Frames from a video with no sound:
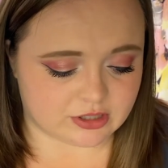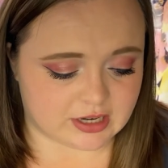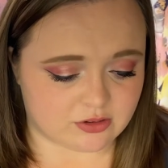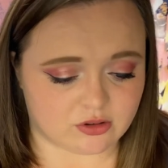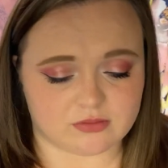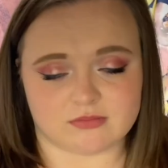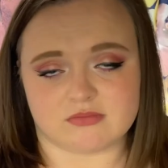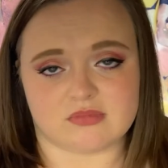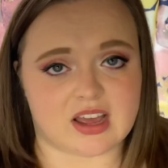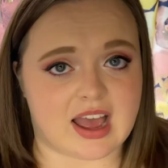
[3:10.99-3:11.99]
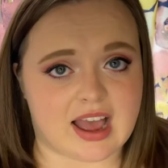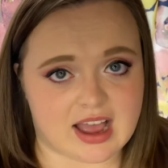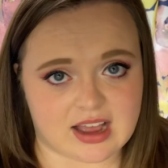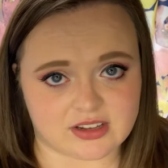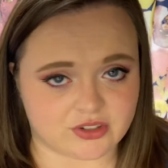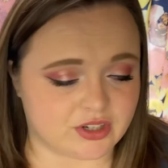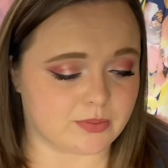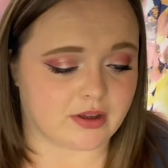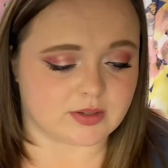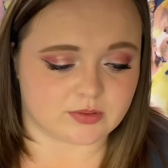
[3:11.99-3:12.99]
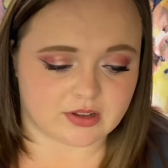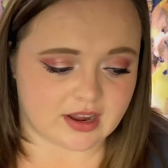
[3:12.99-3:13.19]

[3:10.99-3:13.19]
and I told him as soon as possible.